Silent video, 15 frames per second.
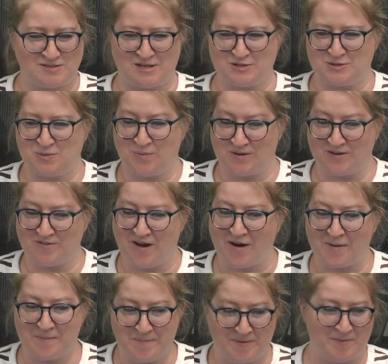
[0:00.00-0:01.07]
actually one of
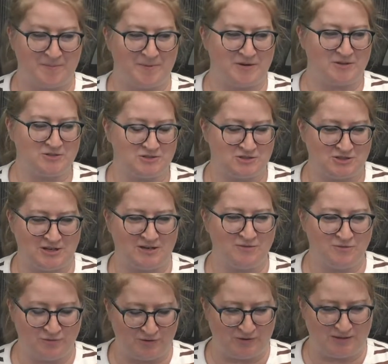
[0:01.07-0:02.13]
our members, Janet
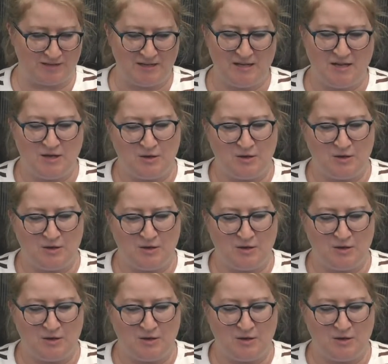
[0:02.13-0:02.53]
Fullen,